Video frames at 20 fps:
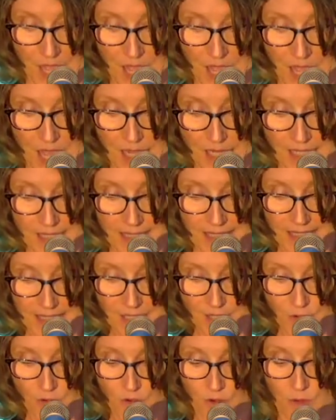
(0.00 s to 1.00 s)
A
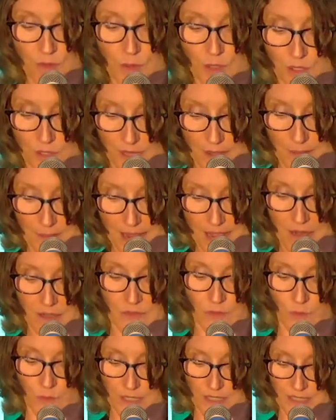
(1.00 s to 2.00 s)
considerable amount of
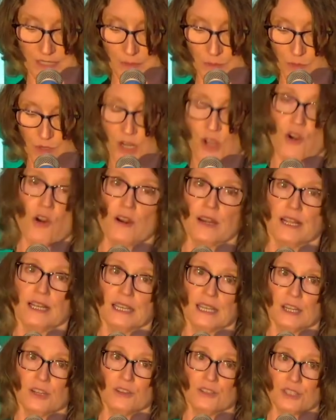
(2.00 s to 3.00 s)
wisdom regarding
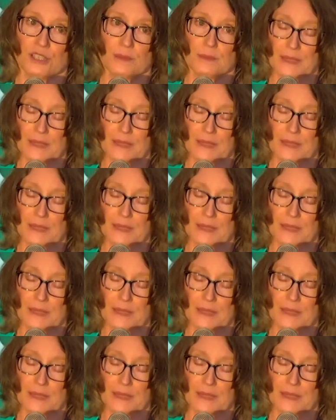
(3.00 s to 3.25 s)
leadership